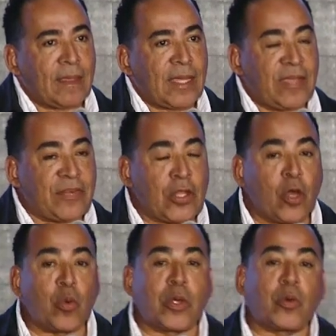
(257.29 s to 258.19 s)
Even
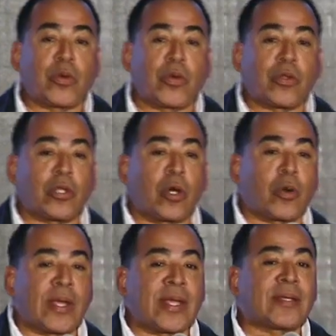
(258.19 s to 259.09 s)
though we were
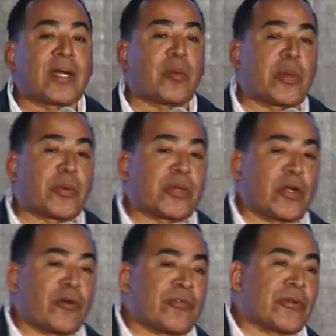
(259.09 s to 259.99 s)
lower income, we were
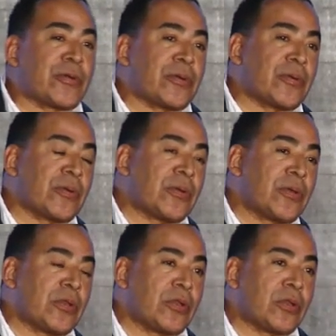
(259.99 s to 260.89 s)
never
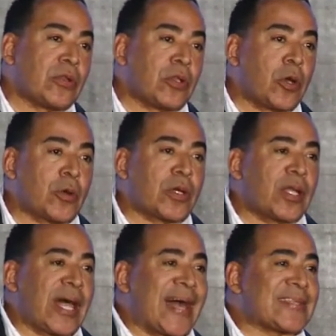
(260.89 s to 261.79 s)
lower
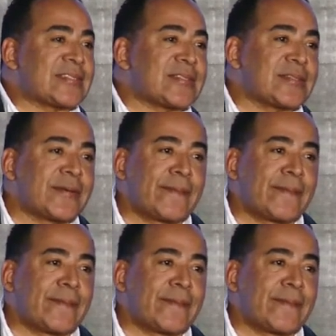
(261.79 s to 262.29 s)
class.